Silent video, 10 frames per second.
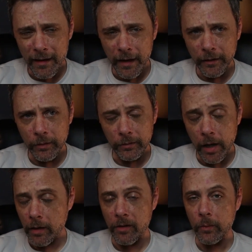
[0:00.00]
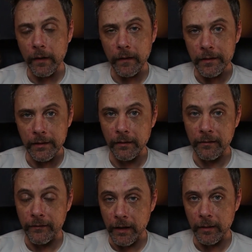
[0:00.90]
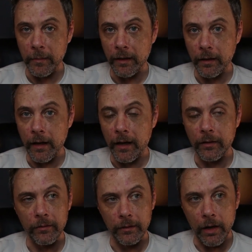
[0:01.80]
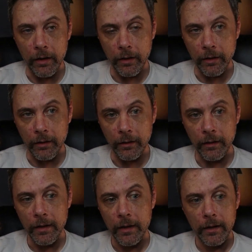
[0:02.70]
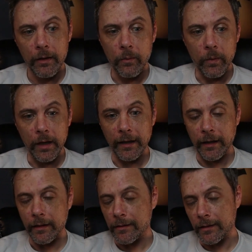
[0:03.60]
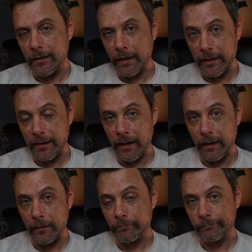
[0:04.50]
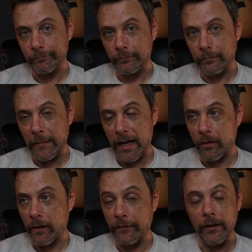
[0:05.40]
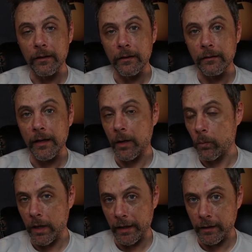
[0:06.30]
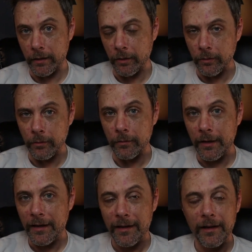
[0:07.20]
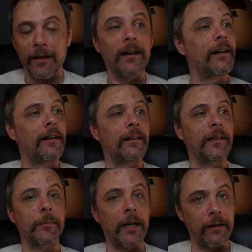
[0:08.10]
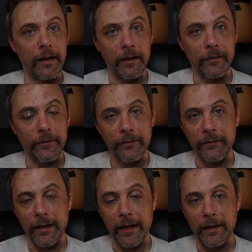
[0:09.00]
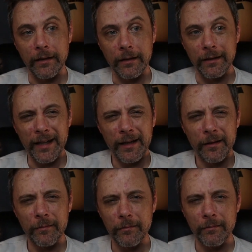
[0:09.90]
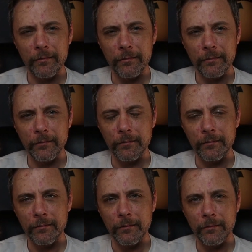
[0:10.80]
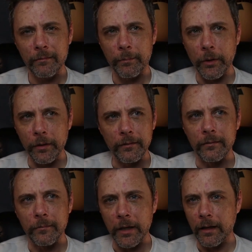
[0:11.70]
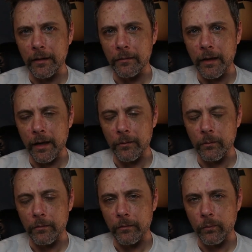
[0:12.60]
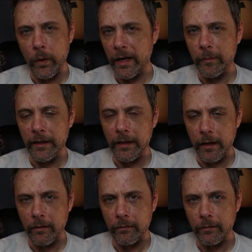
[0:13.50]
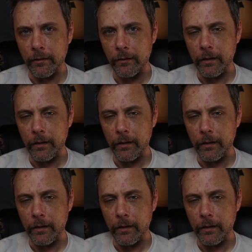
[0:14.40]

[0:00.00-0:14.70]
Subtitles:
I no longer want this to define me. I no longer want it to dictate how I feel and what I do in my life, and let it burden me and weigh me down.